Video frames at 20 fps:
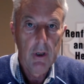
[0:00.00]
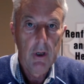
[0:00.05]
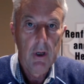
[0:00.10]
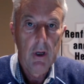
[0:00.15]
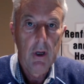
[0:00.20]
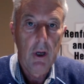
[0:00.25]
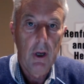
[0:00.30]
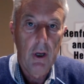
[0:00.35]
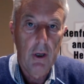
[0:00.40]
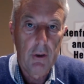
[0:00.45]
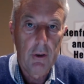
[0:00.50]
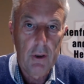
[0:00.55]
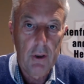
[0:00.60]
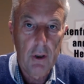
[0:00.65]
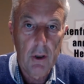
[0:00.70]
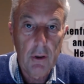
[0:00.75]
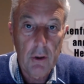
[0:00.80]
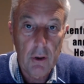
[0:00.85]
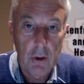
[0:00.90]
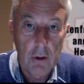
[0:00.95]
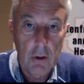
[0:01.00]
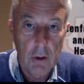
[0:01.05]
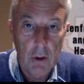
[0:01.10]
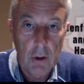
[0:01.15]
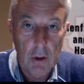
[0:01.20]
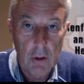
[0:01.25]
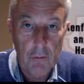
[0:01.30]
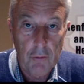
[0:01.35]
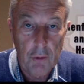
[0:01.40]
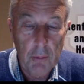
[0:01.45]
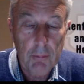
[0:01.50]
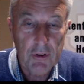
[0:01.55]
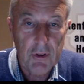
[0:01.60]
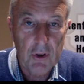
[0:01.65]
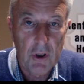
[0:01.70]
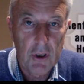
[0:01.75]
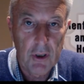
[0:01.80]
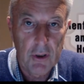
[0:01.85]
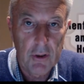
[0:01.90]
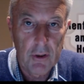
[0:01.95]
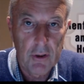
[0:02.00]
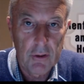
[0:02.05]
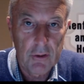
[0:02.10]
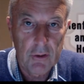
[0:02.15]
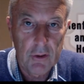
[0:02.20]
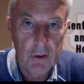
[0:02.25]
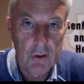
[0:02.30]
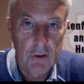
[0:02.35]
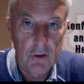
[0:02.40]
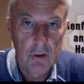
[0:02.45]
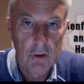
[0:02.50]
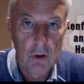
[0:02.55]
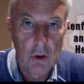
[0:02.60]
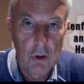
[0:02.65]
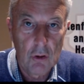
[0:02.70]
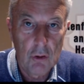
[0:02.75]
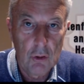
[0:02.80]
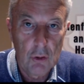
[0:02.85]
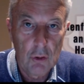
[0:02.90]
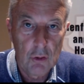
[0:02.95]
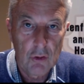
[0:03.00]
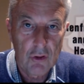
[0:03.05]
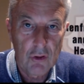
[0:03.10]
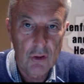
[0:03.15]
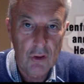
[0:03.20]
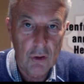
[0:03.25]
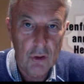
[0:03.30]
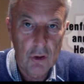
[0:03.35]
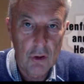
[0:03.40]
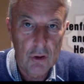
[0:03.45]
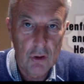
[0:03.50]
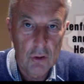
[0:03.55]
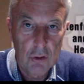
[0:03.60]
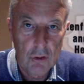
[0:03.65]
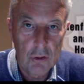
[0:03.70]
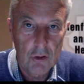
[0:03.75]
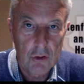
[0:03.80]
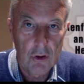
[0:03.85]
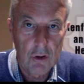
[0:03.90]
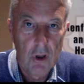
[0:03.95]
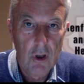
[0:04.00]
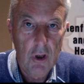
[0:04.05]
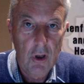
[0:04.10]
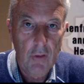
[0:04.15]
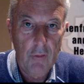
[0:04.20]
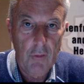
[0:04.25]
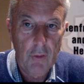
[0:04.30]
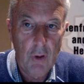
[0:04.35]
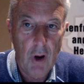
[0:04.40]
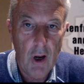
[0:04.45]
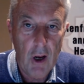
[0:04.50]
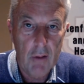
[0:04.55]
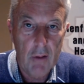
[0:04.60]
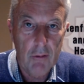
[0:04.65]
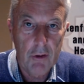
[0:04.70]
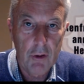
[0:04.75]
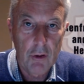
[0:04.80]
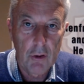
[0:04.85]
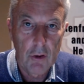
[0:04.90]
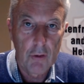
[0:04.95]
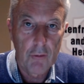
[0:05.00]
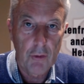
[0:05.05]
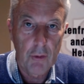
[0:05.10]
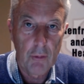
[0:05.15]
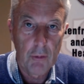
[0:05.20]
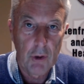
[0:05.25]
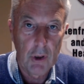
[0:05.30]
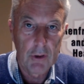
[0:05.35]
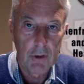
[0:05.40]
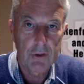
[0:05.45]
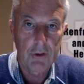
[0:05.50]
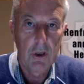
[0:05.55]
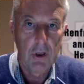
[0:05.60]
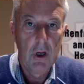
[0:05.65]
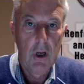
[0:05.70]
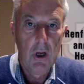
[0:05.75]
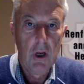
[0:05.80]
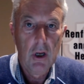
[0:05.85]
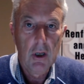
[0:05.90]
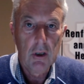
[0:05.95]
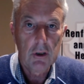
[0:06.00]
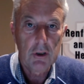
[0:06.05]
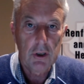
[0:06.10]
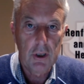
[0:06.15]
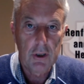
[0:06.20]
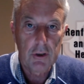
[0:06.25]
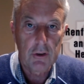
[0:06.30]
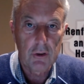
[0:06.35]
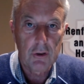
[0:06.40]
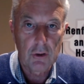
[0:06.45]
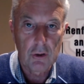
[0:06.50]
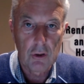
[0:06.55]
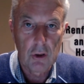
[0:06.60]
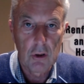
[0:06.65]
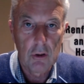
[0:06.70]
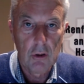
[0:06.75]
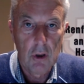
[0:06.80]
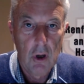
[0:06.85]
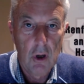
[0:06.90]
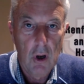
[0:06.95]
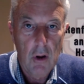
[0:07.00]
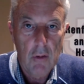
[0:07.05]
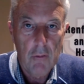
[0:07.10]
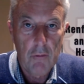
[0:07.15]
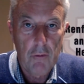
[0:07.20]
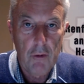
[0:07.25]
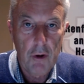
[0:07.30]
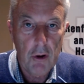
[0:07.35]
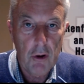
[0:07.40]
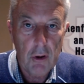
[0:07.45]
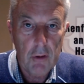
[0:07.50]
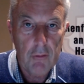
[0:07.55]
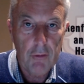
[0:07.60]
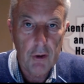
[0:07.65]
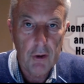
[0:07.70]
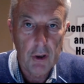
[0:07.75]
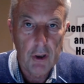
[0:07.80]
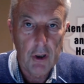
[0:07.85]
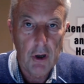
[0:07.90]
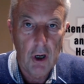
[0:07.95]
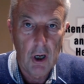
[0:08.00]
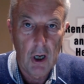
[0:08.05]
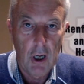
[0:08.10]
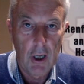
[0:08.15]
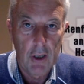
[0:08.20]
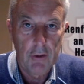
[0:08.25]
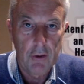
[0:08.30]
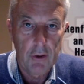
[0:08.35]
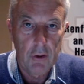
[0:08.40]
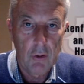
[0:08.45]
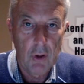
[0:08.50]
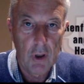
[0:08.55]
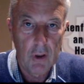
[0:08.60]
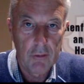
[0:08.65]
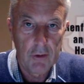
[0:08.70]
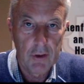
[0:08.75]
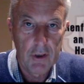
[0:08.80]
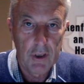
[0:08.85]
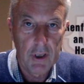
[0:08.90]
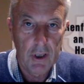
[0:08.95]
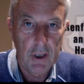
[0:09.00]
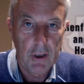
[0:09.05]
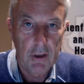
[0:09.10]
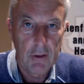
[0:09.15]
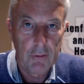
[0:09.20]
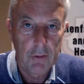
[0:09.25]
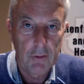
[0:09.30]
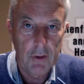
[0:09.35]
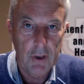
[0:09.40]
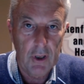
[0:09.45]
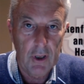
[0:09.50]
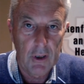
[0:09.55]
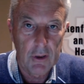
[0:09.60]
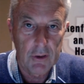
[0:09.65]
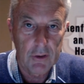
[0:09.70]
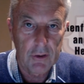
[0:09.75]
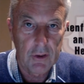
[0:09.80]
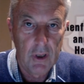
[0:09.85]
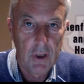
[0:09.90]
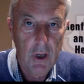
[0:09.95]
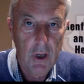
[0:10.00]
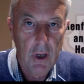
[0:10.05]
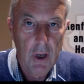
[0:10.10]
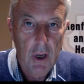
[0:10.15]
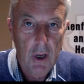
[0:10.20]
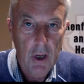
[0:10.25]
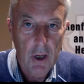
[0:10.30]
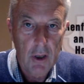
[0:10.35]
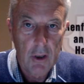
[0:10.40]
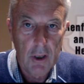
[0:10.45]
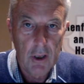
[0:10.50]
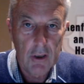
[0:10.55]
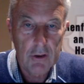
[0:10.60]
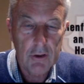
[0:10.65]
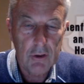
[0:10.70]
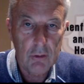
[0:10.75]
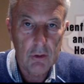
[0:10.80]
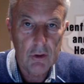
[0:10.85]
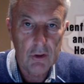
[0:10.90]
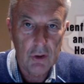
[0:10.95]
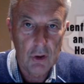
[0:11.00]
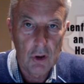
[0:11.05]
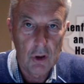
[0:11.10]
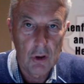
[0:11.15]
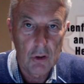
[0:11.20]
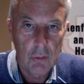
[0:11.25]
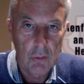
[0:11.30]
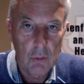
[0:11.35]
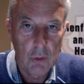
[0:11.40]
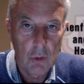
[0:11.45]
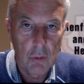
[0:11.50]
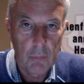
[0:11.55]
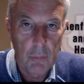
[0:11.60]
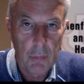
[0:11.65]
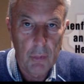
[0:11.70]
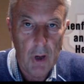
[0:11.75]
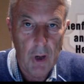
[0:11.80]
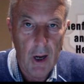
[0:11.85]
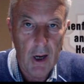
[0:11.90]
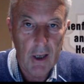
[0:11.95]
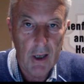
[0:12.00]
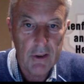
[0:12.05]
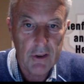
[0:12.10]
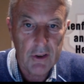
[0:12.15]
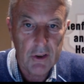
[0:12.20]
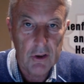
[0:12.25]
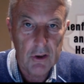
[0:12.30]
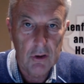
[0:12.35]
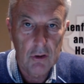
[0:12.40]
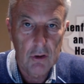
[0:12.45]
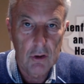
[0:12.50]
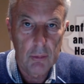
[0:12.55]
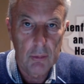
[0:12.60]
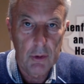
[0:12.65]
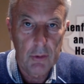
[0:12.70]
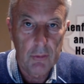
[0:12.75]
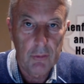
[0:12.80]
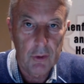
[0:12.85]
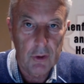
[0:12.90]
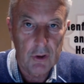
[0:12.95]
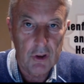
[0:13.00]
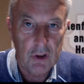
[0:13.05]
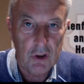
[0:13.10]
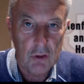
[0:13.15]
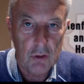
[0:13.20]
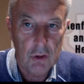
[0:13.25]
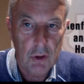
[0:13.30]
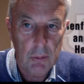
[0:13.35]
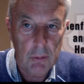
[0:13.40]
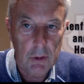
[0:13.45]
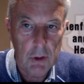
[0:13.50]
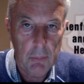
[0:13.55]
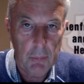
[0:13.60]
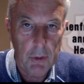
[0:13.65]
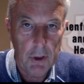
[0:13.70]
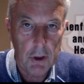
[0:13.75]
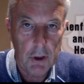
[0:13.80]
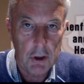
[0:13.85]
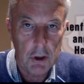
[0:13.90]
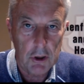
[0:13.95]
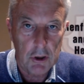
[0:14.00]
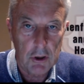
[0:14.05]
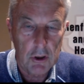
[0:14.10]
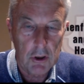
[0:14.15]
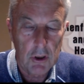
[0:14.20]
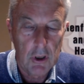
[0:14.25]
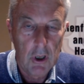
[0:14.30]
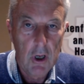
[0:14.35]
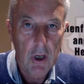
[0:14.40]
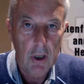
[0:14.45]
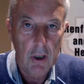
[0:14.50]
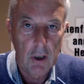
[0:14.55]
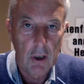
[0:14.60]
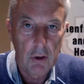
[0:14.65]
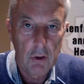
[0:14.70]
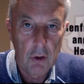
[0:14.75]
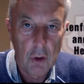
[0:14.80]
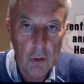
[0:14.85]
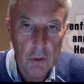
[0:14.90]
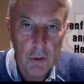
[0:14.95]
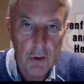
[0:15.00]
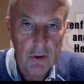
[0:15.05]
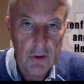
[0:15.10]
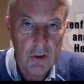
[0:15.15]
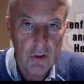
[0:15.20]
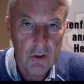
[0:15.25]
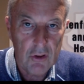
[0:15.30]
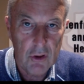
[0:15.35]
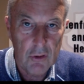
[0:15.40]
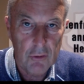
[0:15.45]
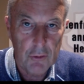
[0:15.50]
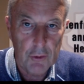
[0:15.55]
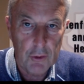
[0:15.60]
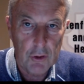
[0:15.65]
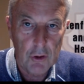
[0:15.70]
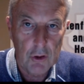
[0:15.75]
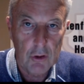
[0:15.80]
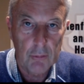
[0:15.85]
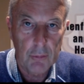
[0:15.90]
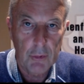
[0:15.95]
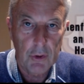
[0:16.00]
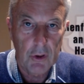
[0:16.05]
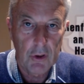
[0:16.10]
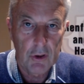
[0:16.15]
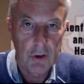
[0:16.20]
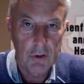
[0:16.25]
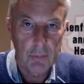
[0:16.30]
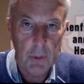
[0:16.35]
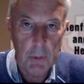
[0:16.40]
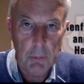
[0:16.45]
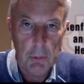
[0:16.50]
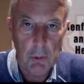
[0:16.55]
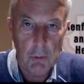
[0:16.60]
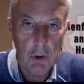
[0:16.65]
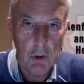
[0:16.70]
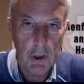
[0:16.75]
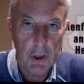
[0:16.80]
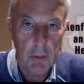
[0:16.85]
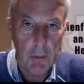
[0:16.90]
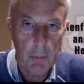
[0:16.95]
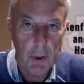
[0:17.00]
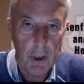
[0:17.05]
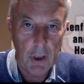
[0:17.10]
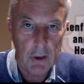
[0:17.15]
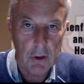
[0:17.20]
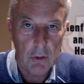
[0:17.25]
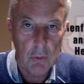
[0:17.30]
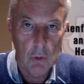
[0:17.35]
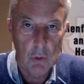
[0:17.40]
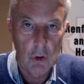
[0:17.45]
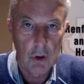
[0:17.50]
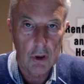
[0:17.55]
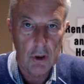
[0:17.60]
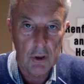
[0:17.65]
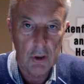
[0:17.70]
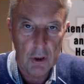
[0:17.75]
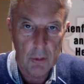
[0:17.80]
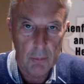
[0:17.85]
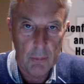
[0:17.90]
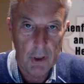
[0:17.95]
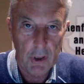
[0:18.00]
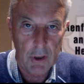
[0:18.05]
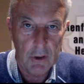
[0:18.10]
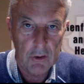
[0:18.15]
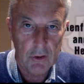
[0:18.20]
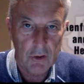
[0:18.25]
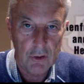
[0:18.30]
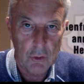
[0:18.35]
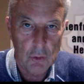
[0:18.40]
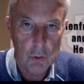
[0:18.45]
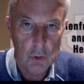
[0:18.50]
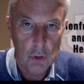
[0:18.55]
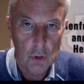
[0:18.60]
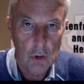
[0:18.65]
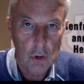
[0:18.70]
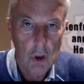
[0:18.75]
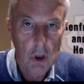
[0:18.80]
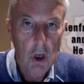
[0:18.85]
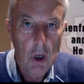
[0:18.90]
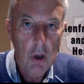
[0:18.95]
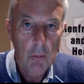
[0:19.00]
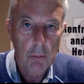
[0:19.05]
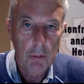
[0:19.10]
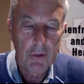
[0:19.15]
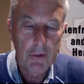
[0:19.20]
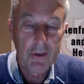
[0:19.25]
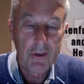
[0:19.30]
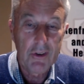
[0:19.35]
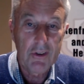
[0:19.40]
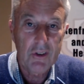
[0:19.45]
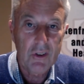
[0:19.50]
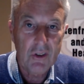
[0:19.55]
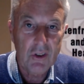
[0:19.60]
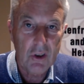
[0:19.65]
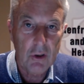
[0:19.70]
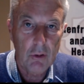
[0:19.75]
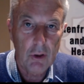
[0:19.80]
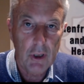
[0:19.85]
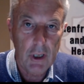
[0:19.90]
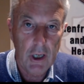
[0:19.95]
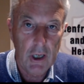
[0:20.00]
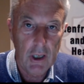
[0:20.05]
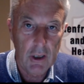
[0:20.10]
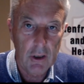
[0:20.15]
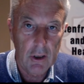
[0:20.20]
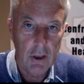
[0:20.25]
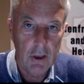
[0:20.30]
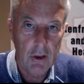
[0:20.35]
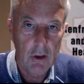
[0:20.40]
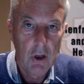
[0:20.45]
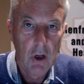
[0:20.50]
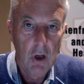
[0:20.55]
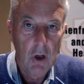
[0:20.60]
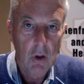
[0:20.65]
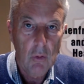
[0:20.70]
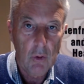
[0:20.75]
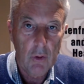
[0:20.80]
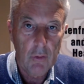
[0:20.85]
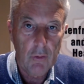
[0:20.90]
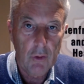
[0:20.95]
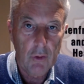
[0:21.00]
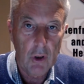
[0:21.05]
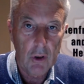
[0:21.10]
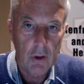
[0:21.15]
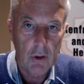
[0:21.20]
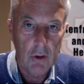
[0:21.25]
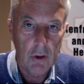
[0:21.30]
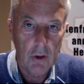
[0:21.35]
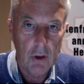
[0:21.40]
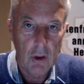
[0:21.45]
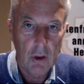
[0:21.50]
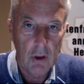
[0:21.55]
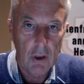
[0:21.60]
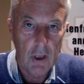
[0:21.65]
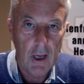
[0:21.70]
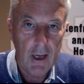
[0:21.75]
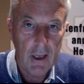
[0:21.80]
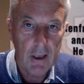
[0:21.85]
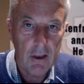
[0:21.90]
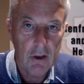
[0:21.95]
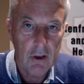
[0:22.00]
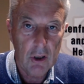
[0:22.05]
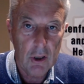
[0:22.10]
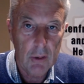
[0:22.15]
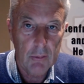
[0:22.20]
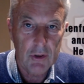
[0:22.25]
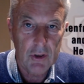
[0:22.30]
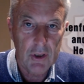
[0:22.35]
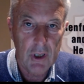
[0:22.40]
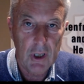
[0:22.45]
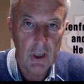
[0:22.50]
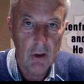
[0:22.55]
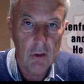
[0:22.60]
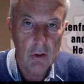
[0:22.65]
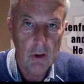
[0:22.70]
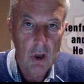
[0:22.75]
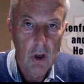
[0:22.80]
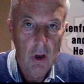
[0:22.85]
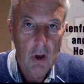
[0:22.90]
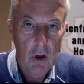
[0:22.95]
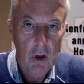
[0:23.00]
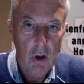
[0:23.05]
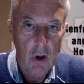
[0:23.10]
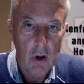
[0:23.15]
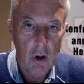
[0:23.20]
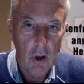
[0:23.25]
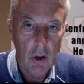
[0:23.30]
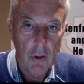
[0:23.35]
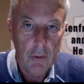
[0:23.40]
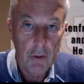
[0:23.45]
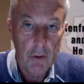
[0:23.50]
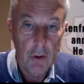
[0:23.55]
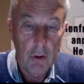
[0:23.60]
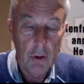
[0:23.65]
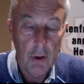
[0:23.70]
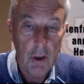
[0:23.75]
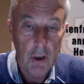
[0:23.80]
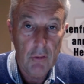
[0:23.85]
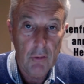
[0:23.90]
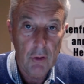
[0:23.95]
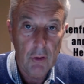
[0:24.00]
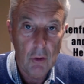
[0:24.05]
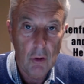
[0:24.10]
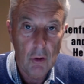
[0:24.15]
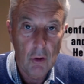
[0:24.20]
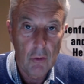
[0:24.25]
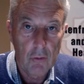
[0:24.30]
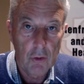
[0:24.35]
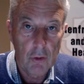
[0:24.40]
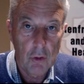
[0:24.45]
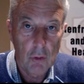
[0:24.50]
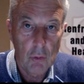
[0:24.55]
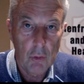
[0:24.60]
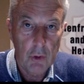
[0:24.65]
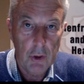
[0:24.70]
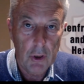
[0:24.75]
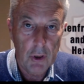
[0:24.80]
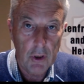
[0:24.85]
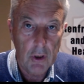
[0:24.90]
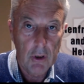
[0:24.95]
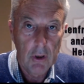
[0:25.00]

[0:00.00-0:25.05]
And the other flip side of this is no news is good news. If you haven't heard from us, chances are very, very high that you have a negative test. And as a result, we're asking you to be extremely patient. And I know this is difficult because people want to get back to work and get back to school, but this is the reality. We've got lag times now that are even over a week.